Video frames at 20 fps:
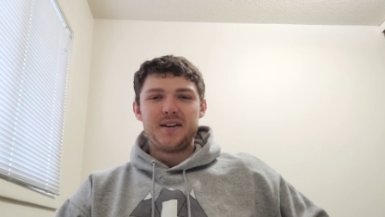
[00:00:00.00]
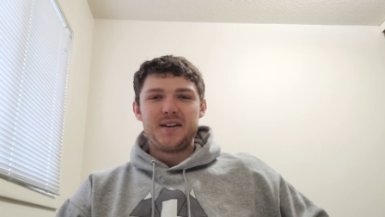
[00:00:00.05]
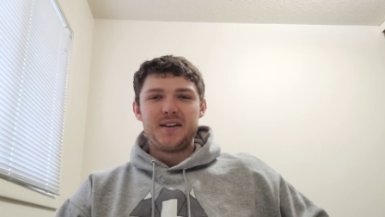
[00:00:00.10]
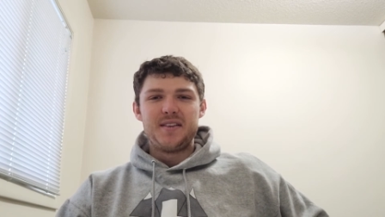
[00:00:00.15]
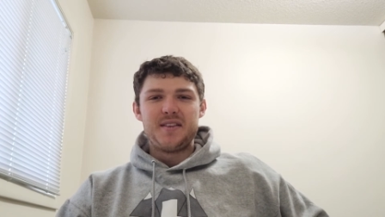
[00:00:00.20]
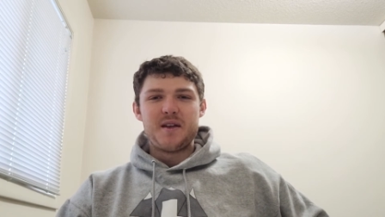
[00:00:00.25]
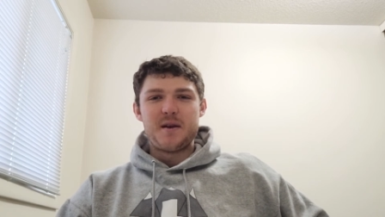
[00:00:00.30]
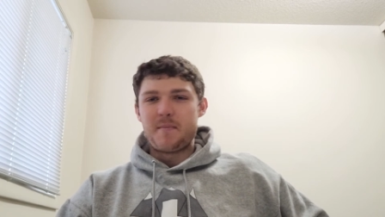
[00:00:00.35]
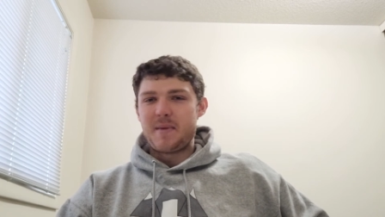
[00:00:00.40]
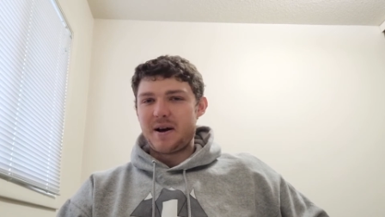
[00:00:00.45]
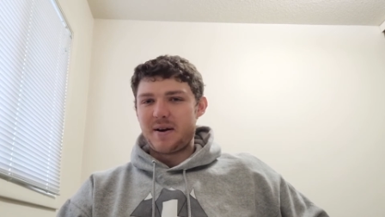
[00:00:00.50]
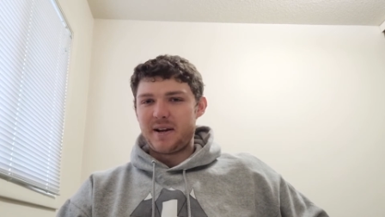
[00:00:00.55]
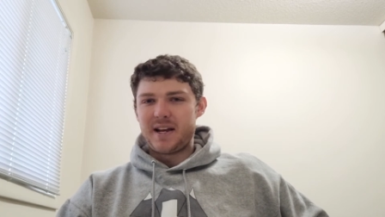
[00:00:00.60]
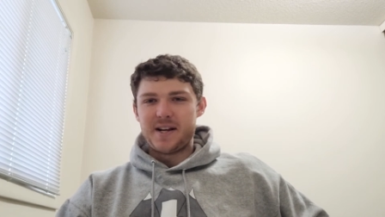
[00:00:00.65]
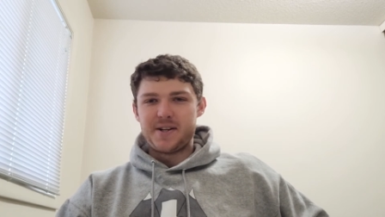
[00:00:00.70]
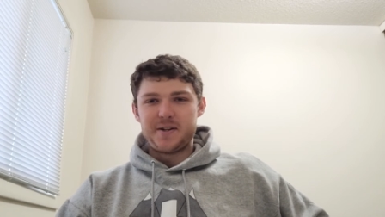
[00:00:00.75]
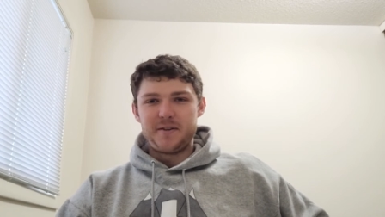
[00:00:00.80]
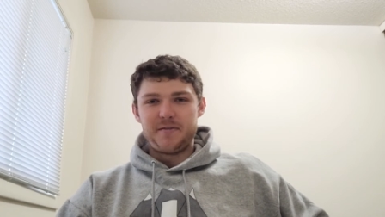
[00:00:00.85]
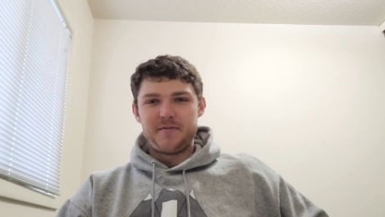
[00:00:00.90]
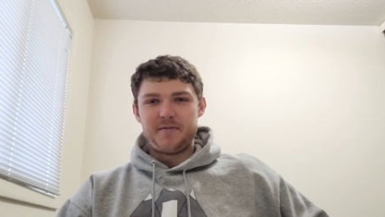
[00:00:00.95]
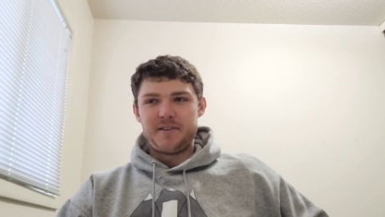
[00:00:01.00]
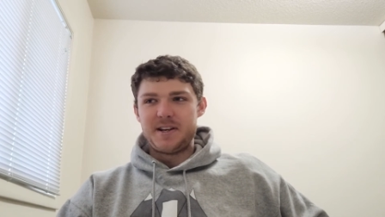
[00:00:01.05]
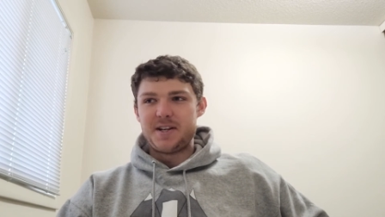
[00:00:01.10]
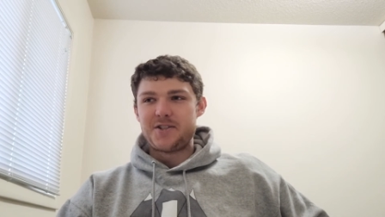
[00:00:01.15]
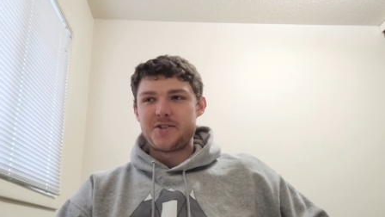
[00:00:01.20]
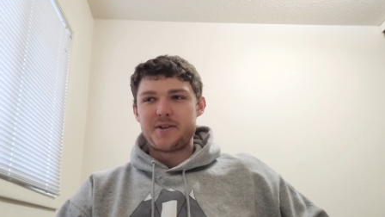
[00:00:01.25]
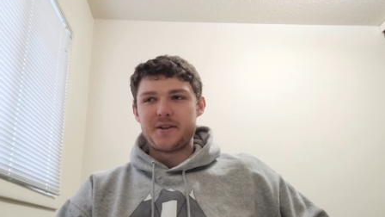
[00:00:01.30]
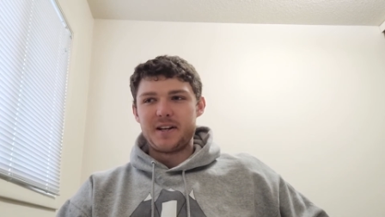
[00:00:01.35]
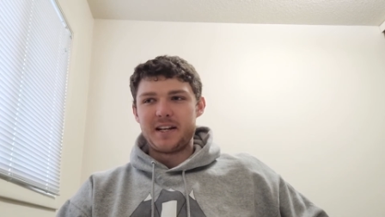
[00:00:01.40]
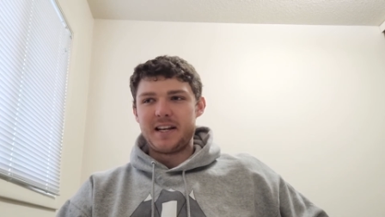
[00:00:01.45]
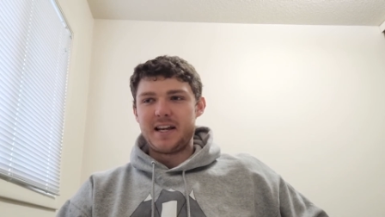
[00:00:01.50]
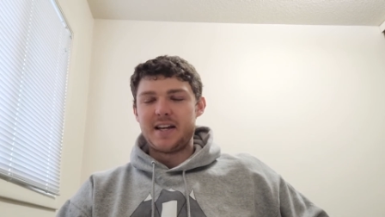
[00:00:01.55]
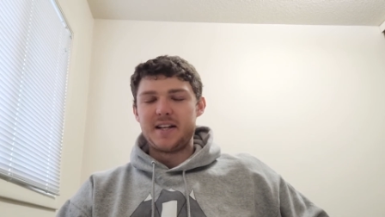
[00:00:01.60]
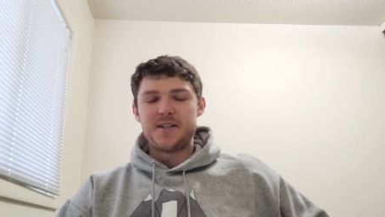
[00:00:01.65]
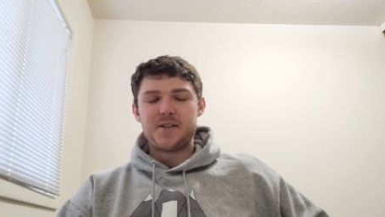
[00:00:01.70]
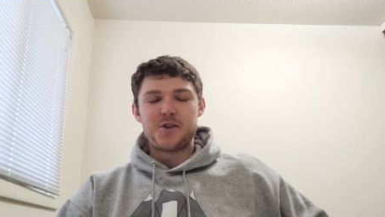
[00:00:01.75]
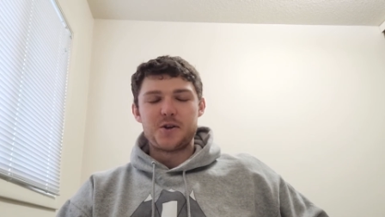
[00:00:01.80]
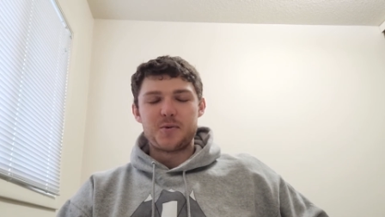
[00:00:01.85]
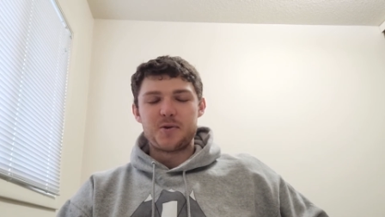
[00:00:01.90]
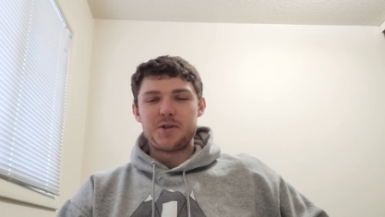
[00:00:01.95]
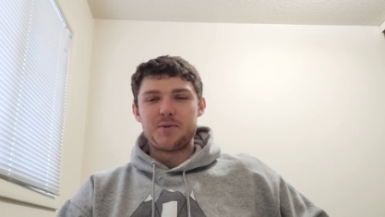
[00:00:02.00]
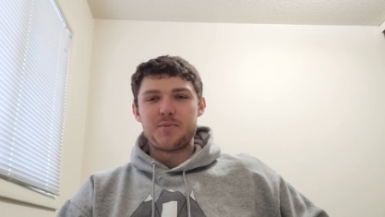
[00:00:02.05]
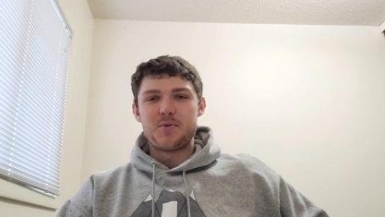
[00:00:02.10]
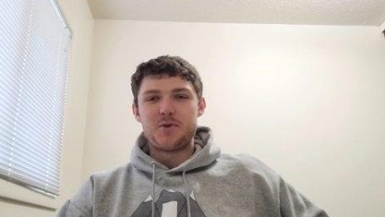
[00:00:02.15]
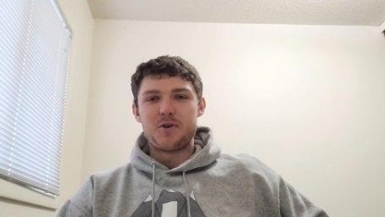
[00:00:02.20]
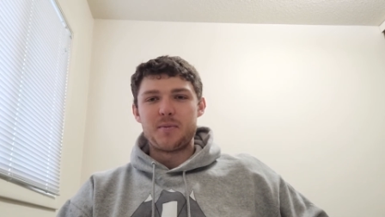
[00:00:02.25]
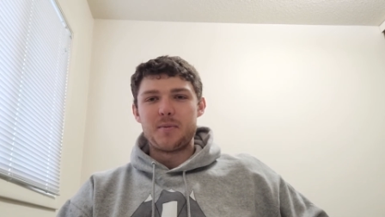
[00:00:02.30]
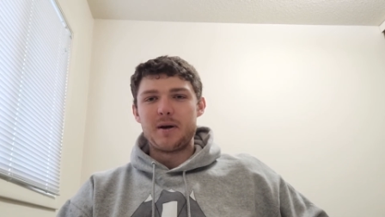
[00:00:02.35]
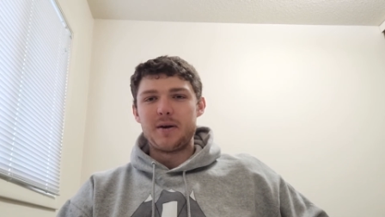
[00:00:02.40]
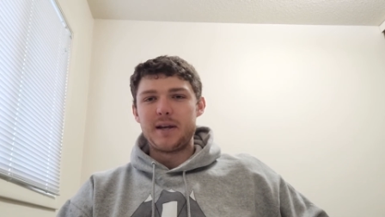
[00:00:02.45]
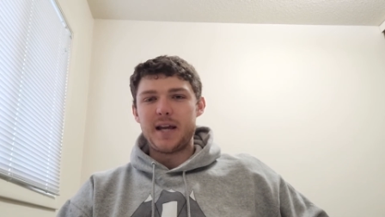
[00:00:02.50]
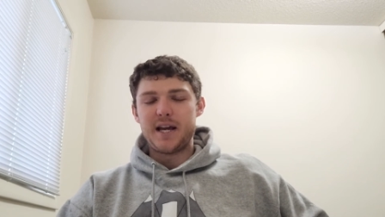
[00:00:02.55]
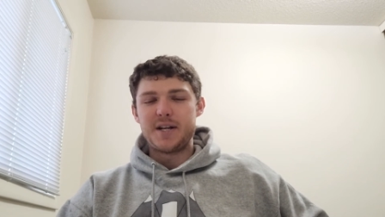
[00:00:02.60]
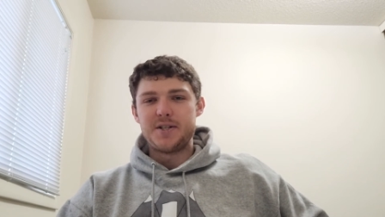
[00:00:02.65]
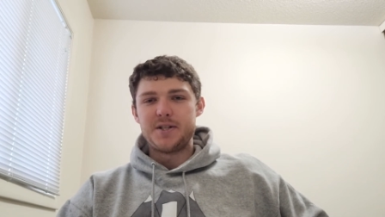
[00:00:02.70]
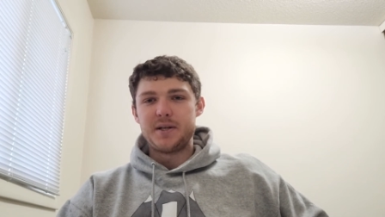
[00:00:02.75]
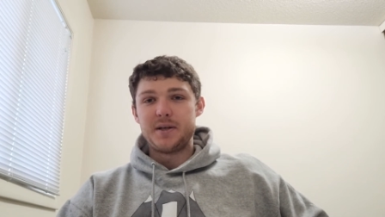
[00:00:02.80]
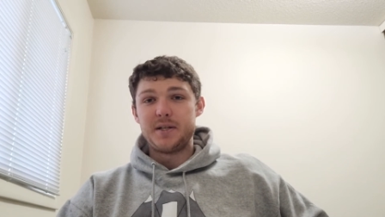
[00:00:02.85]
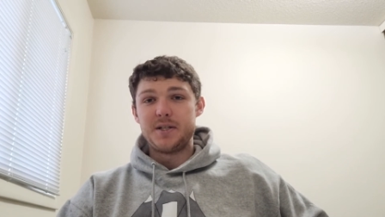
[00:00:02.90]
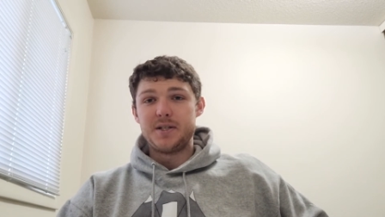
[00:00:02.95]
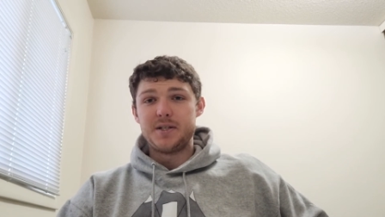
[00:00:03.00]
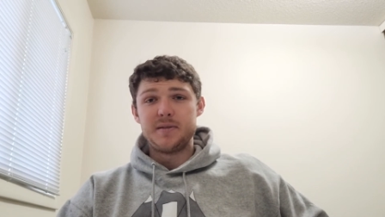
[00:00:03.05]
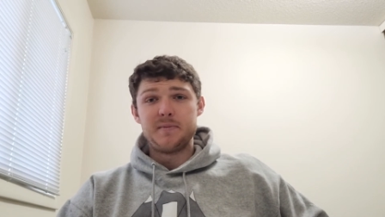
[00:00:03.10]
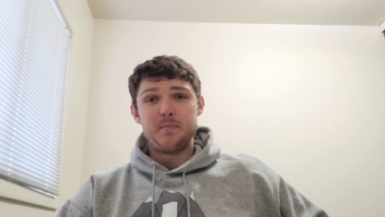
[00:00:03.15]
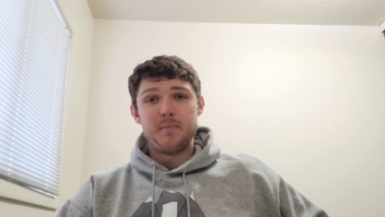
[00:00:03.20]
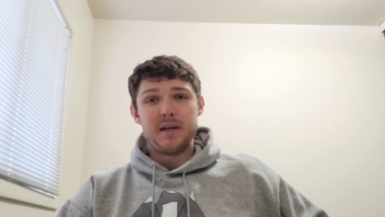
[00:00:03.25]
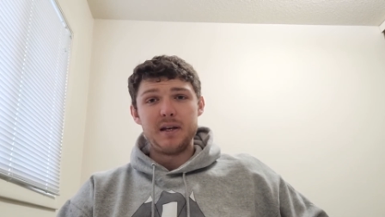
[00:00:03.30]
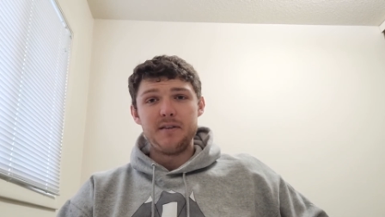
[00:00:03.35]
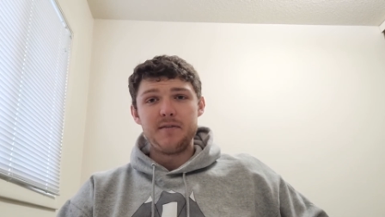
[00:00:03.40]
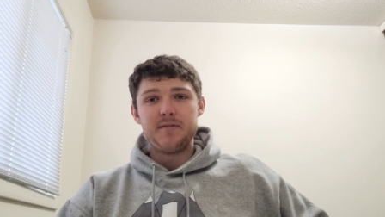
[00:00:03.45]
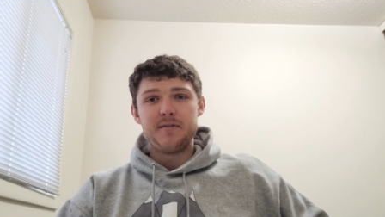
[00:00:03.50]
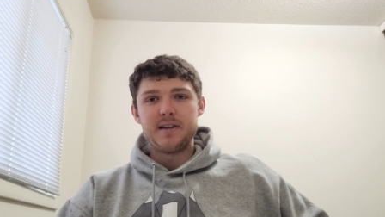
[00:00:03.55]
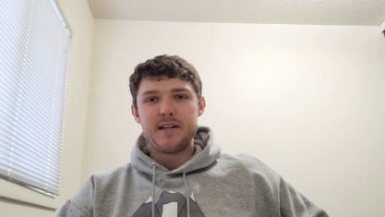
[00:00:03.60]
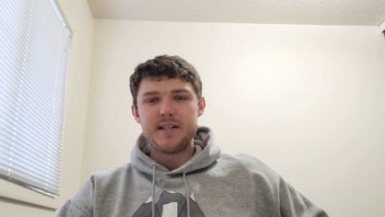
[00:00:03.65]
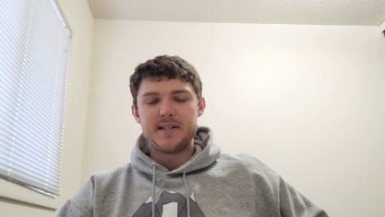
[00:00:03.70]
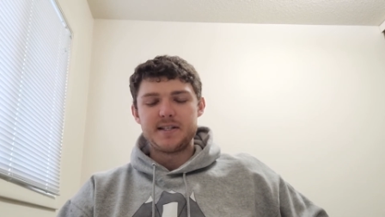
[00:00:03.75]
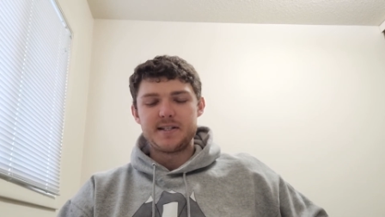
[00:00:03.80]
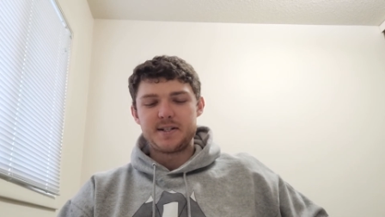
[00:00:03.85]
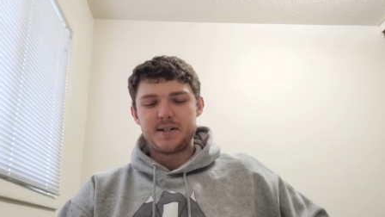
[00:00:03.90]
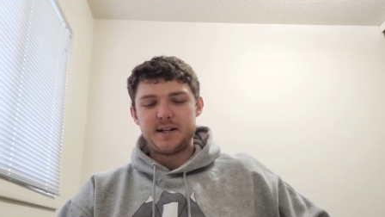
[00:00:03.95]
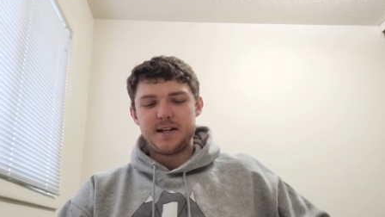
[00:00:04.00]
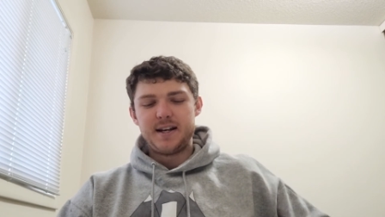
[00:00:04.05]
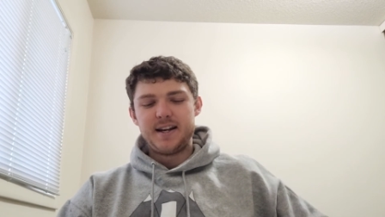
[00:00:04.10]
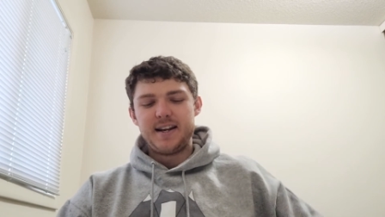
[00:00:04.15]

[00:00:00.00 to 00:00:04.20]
than about catching fish, and again, so much more about catching just big fish.